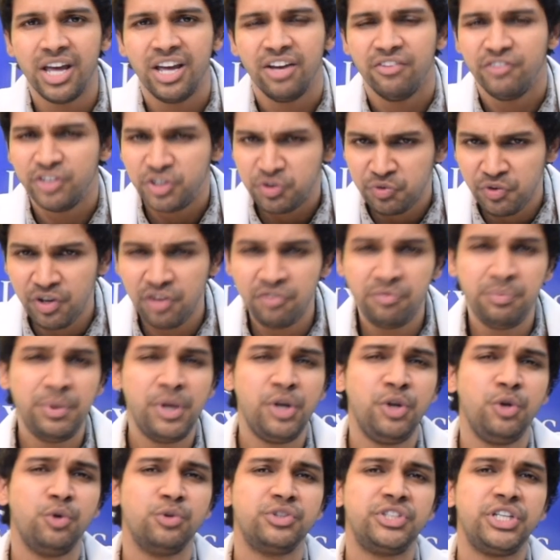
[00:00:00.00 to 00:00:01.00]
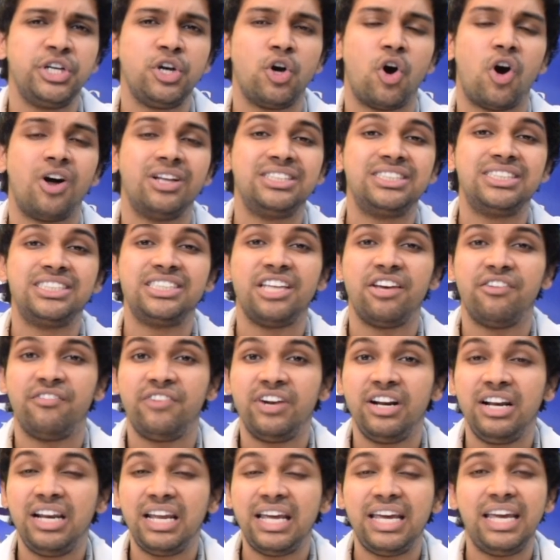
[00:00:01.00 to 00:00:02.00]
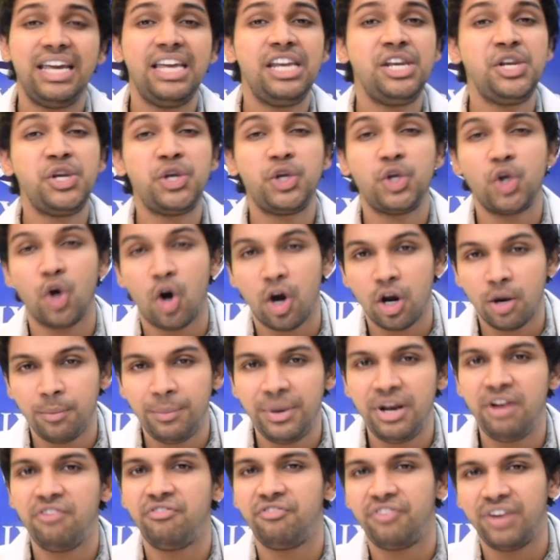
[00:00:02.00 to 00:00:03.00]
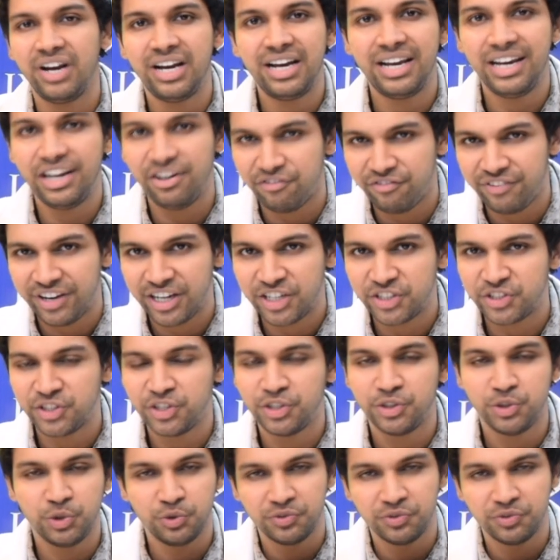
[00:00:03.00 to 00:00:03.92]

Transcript: which we've been using on several incurable fungal infections.